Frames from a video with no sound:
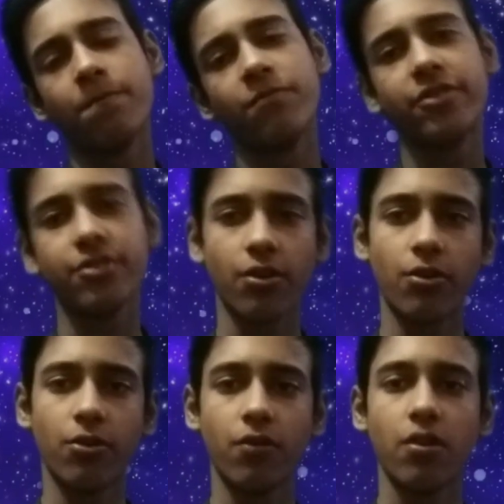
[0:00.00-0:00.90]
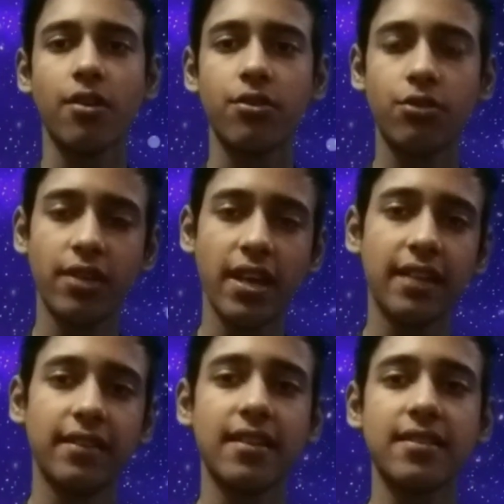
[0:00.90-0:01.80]
So today
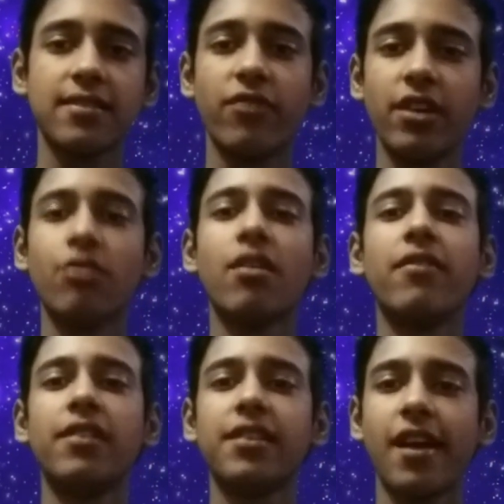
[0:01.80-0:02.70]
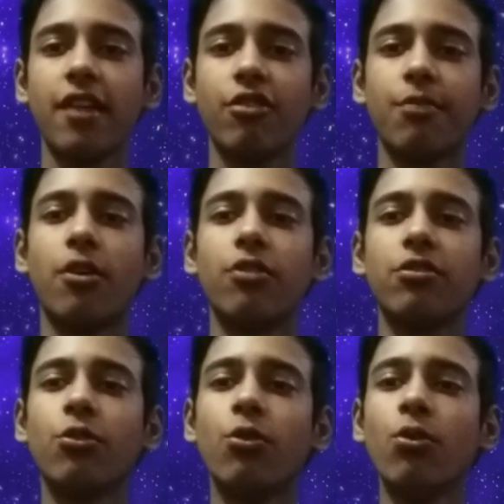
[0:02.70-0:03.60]
in this video I will tell you about
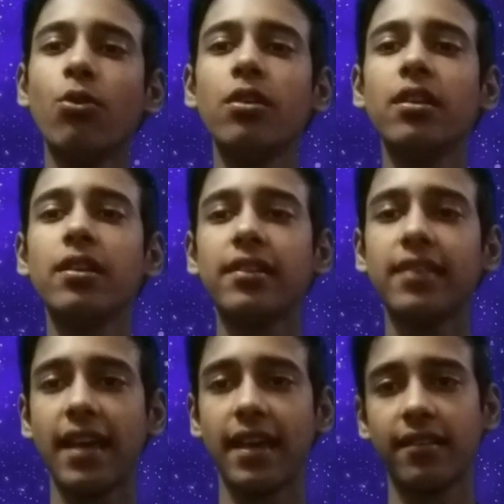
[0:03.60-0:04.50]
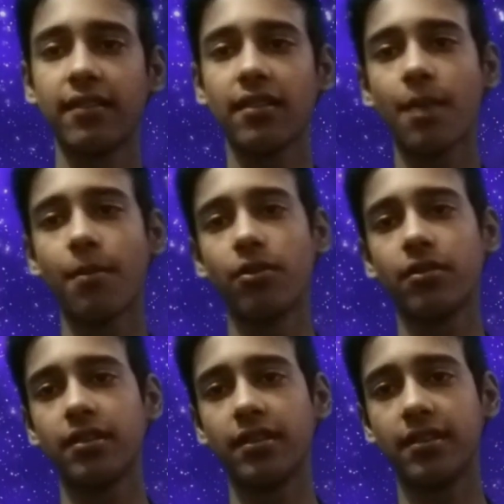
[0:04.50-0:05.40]
whole things about
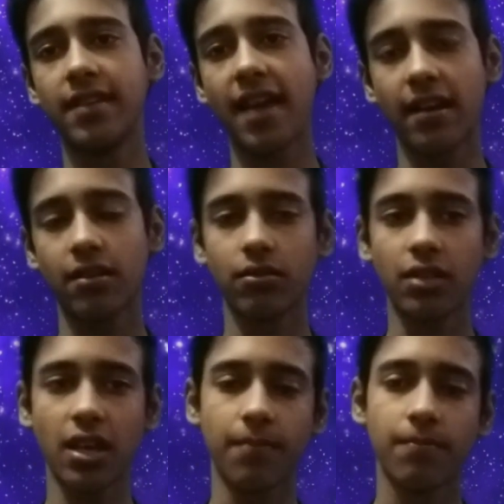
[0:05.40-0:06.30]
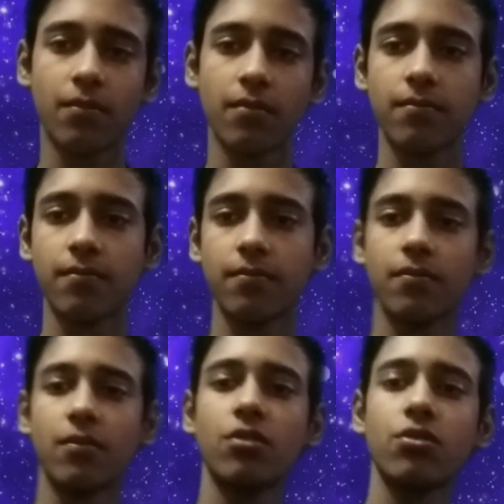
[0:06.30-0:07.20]
that. Okay,
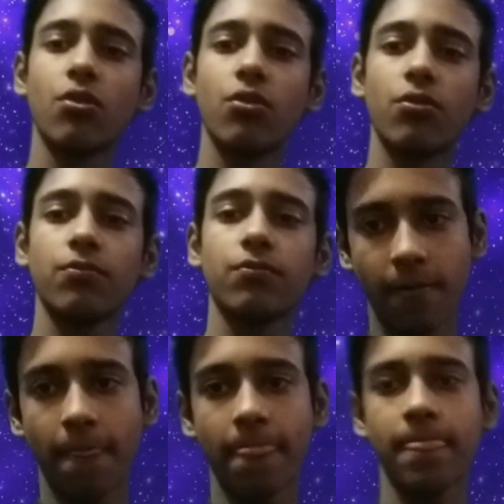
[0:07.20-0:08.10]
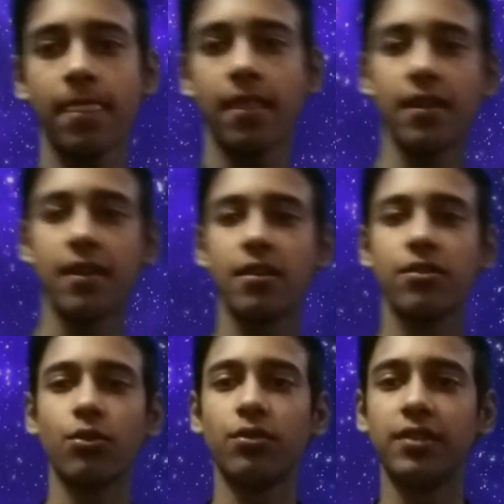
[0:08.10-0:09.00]
so
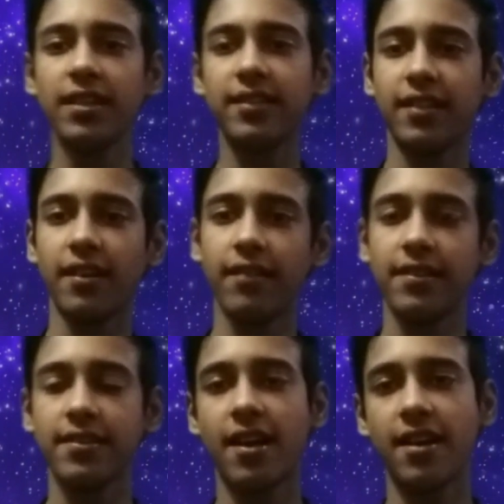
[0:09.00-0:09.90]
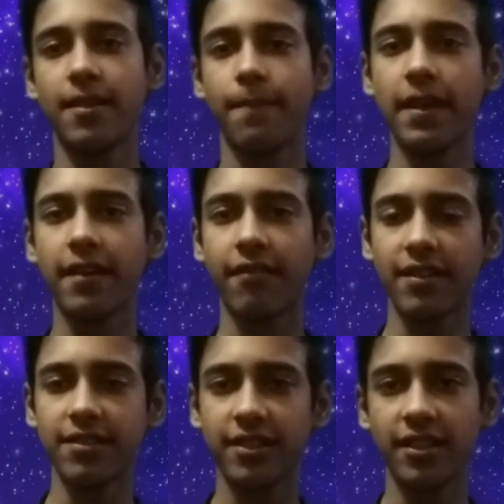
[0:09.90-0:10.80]
these theories are the Big
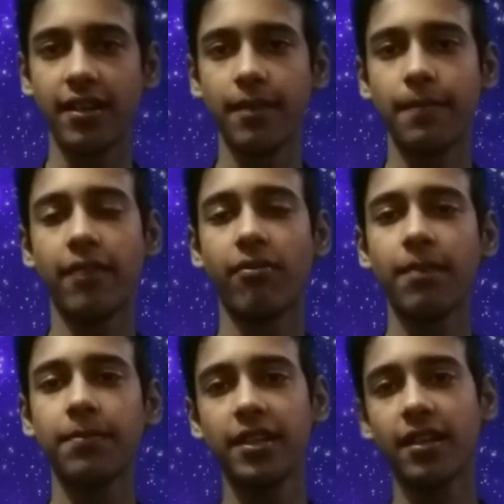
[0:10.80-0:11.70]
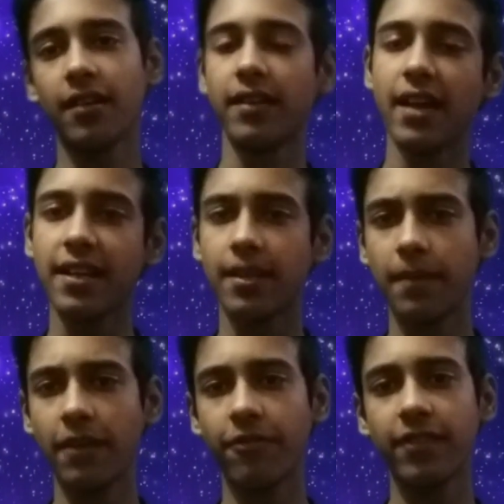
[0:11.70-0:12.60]
Crunch theory, Big Rip theory, and the
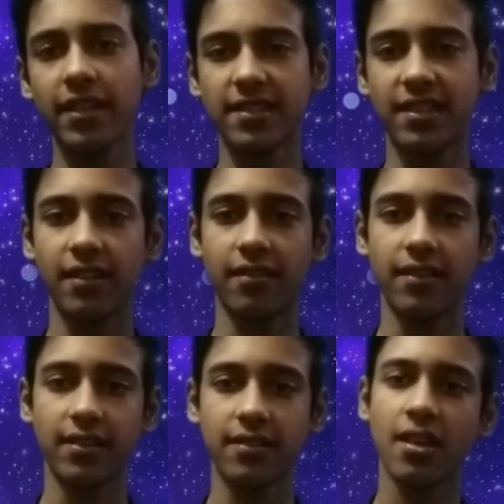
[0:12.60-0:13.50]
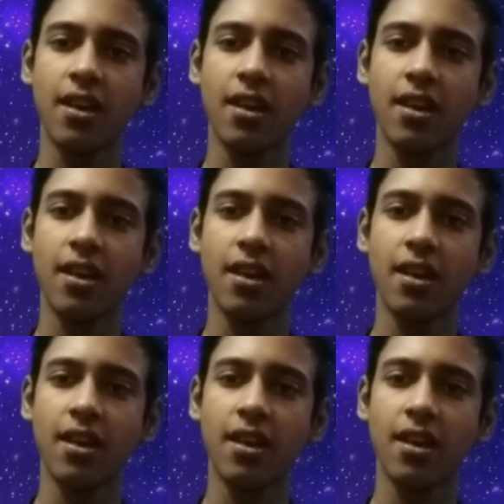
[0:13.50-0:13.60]
Big Freeze theories.